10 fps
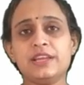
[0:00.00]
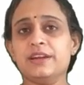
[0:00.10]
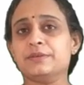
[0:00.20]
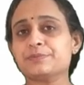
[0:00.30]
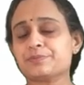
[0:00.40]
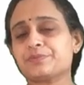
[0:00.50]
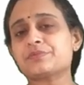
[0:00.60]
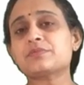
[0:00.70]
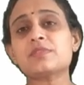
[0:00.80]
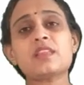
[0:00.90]
here
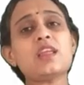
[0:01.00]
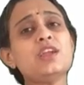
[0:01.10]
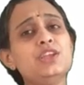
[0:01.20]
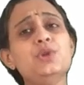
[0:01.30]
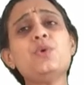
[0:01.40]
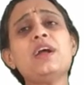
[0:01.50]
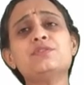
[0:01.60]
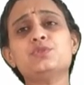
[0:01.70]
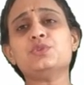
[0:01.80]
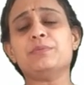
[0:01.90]
you
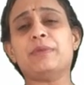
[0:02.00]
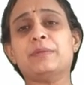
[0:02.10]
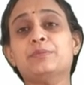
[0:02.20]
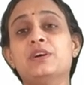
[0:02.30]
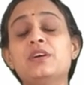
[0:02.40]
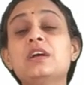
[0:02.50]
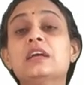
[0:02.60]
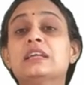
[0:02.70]
have to remember